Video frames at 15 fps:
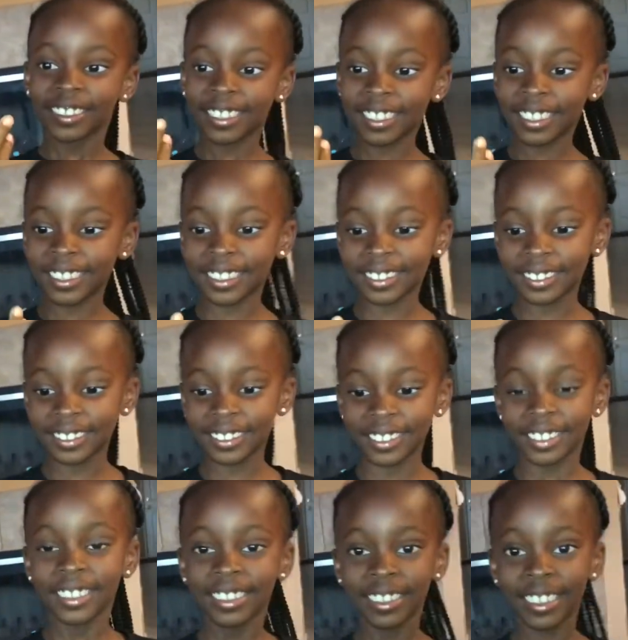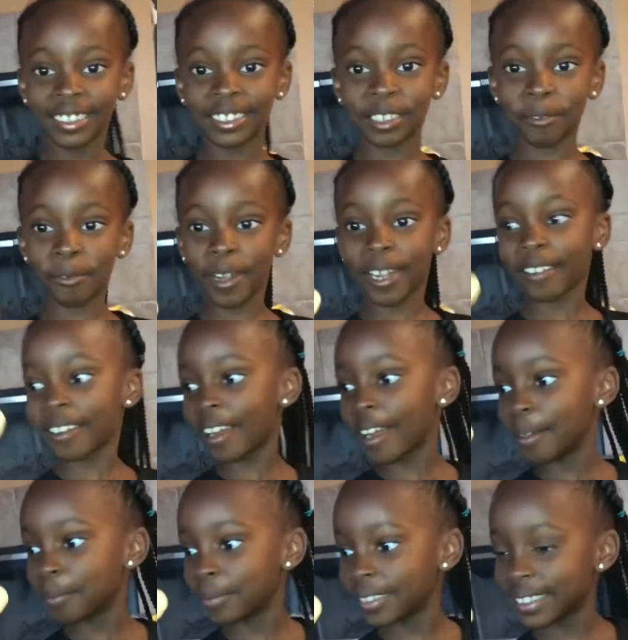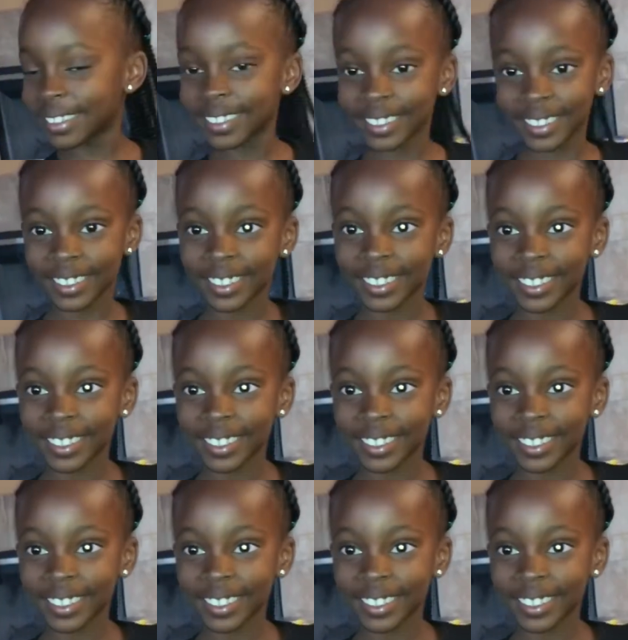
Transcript: you always numbing on It's a wear on stuff.